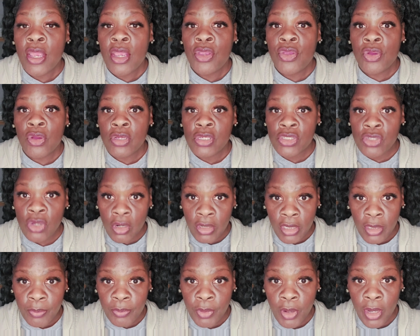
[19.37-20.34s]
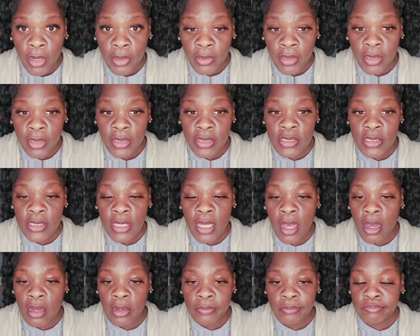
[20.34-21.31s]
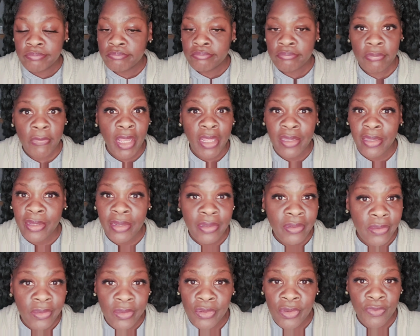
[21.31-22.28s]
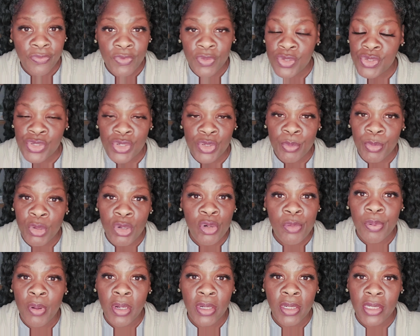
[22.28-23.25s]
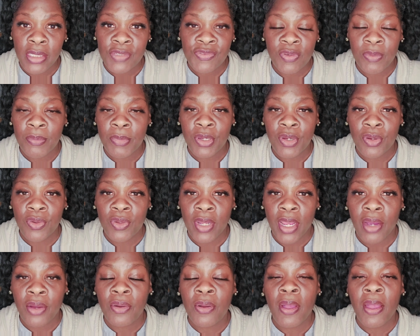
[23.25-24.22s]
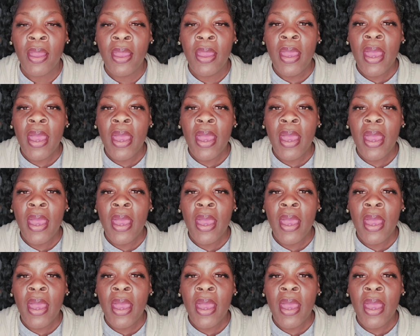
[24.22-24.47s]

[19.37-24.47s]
your startup products and then your future bulk products from here on out.